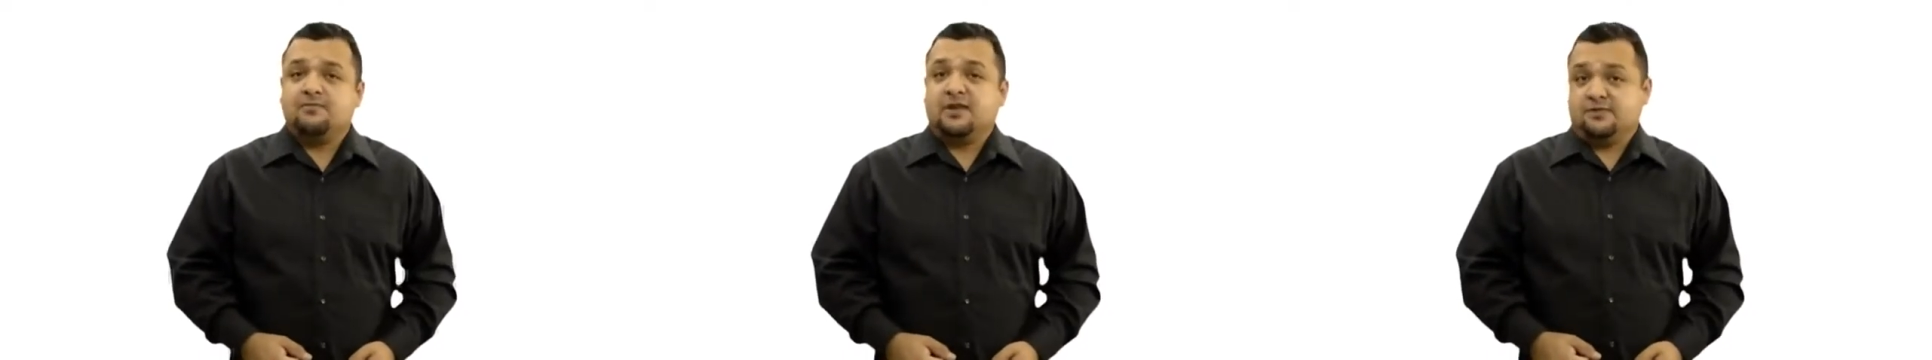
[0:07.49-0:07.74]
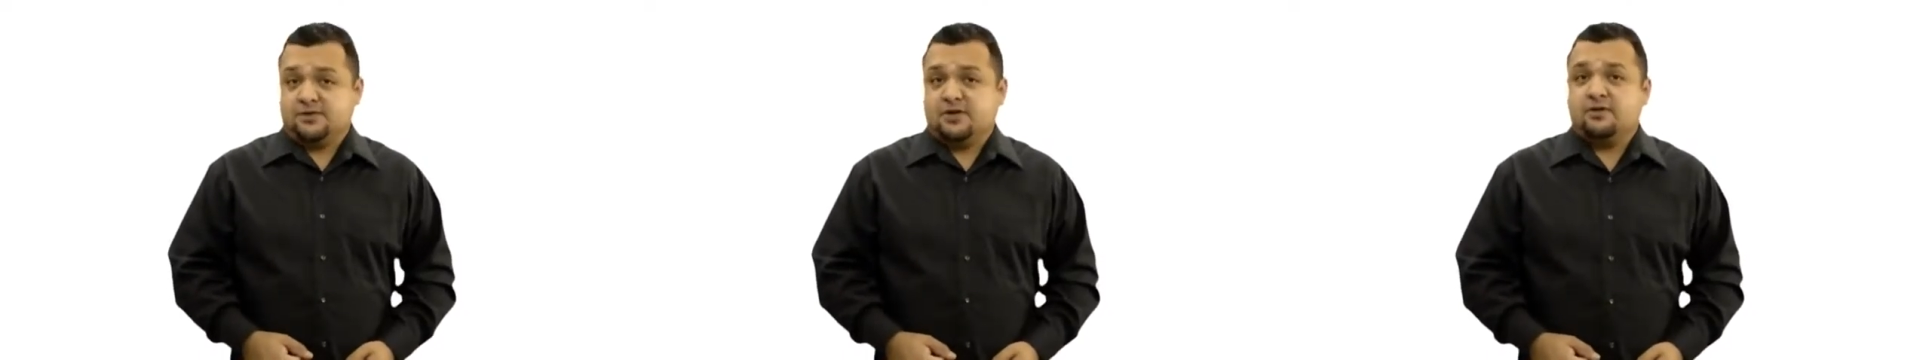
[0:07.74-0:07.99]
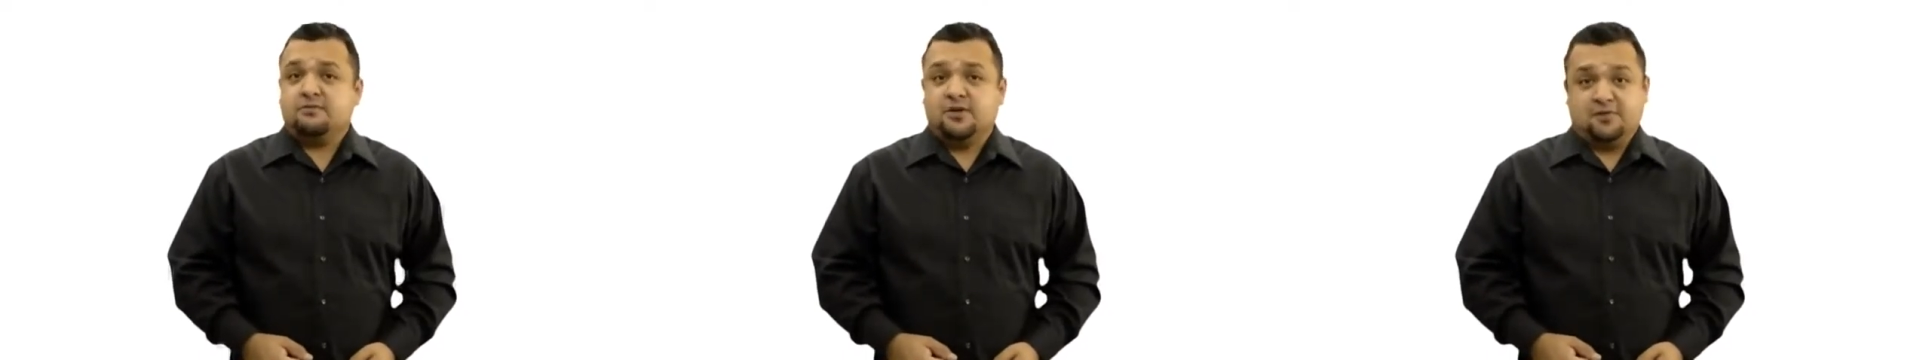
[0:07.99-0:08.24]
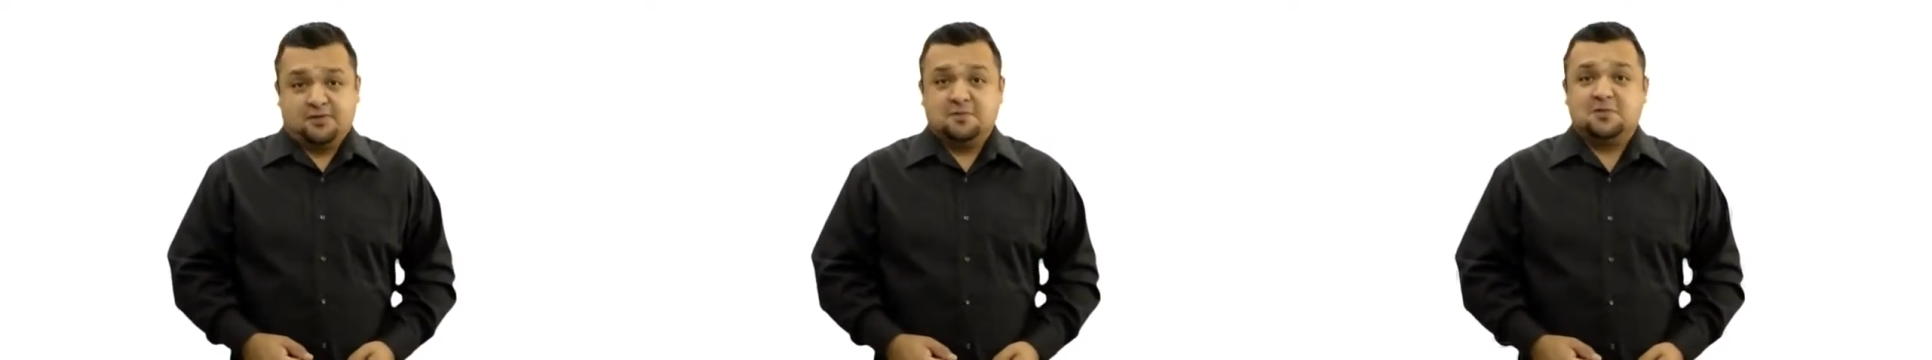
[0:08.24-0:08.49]
If so,
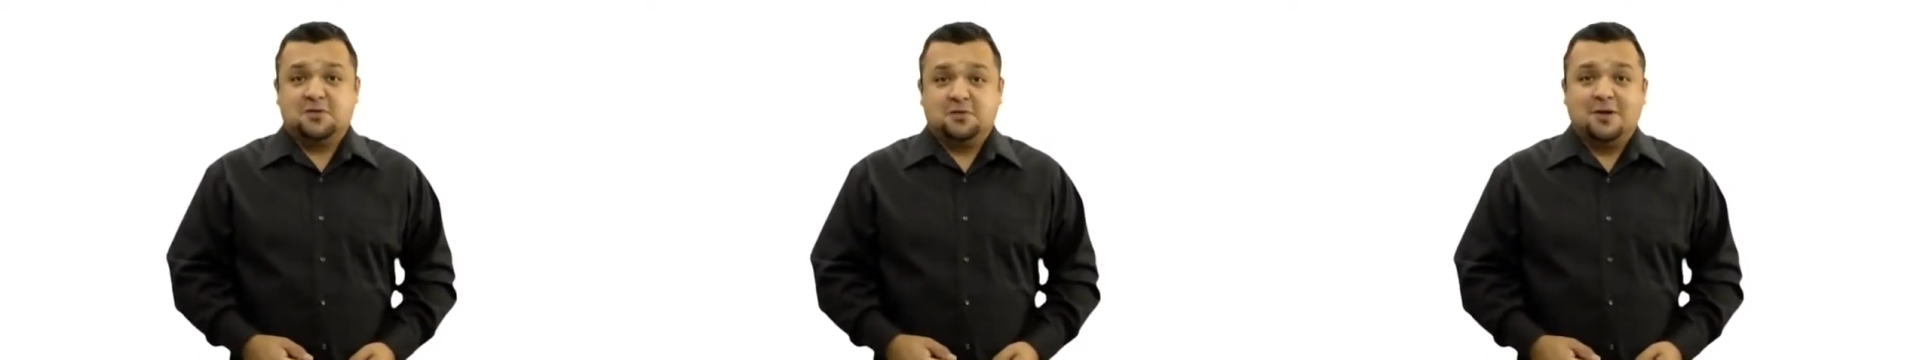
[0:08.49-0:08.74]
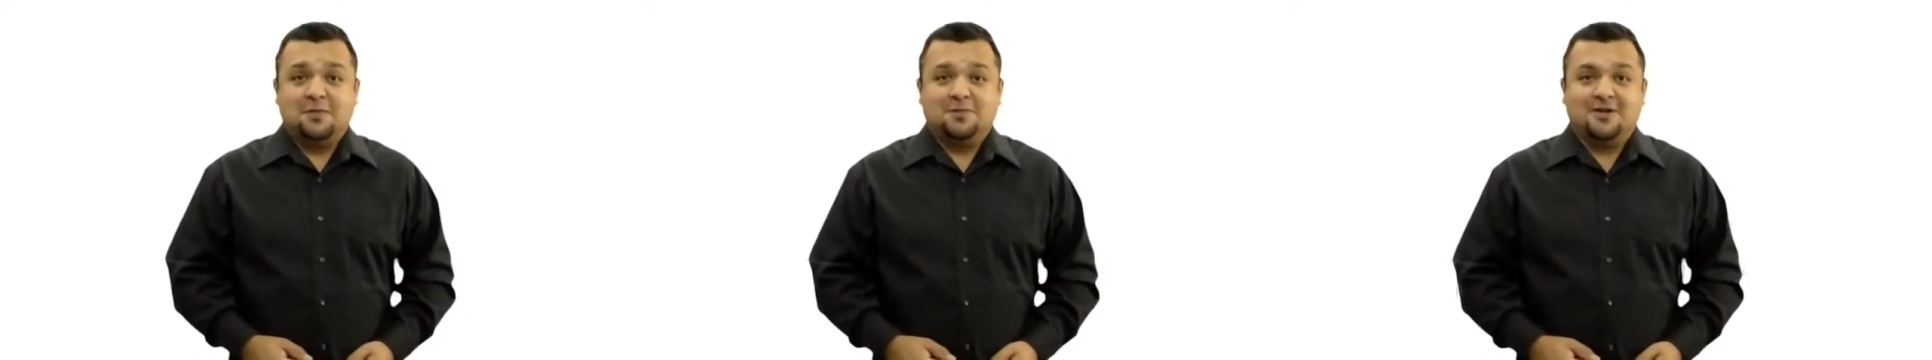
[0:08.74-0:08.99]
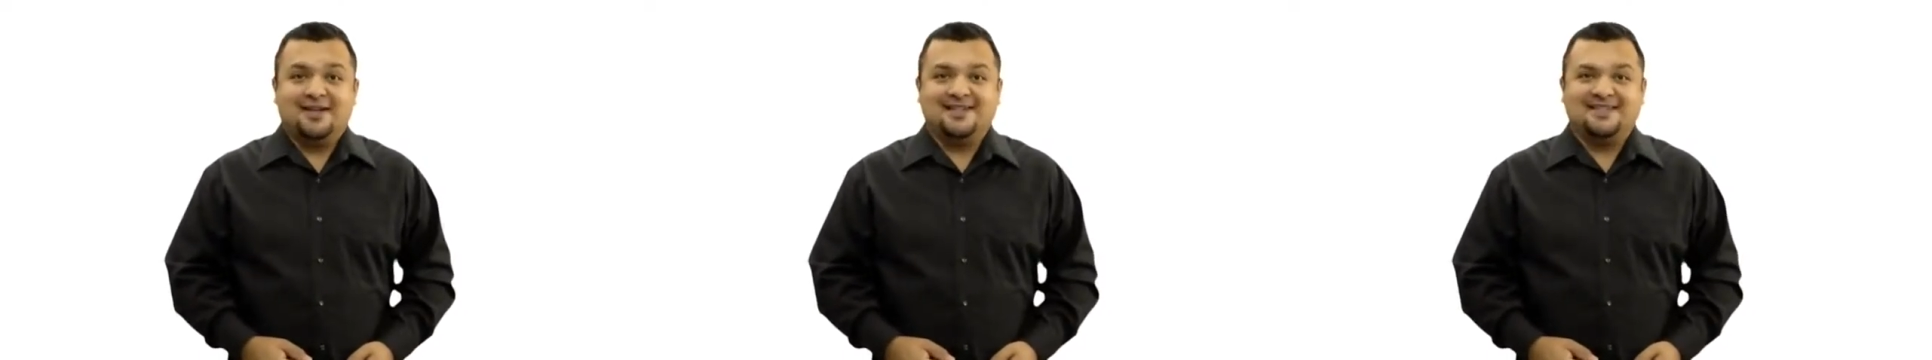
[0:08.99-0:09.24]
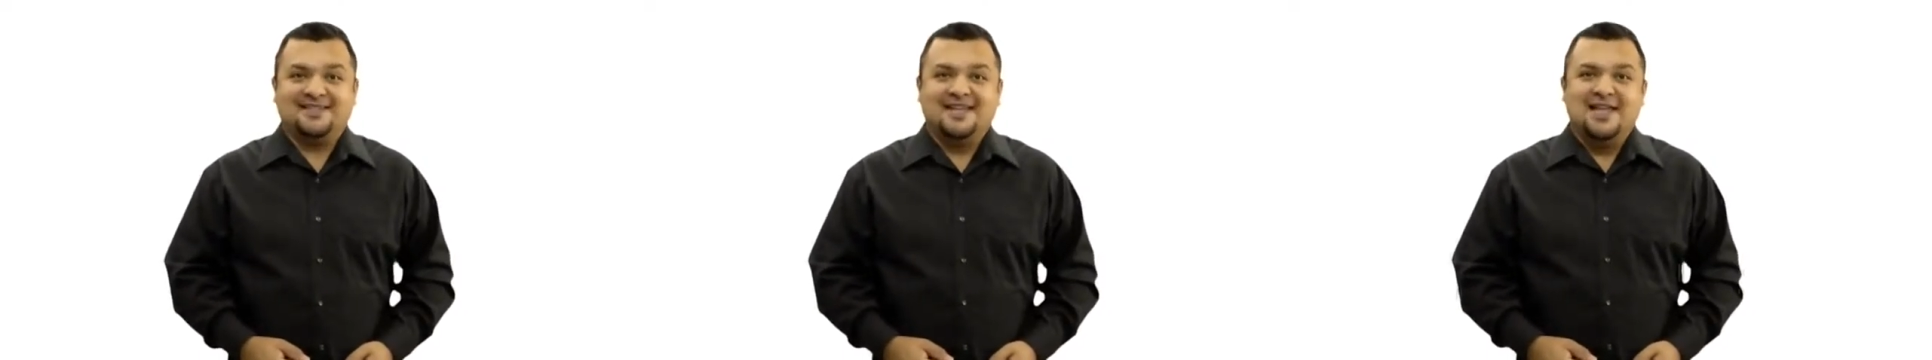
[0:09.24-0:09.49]
you've come to the right
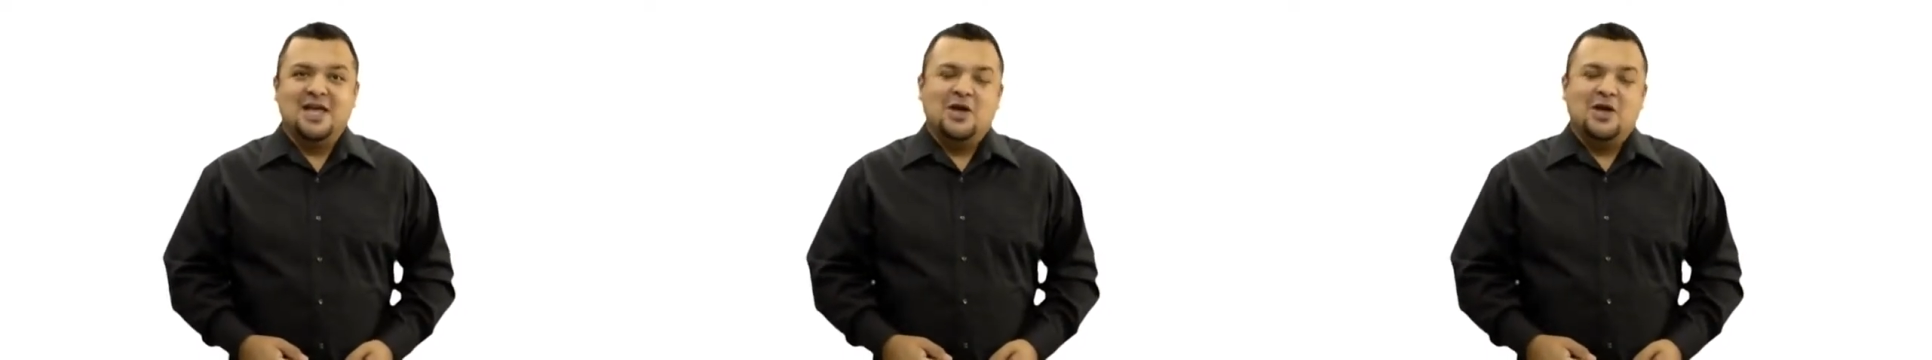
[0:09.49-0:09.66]
place.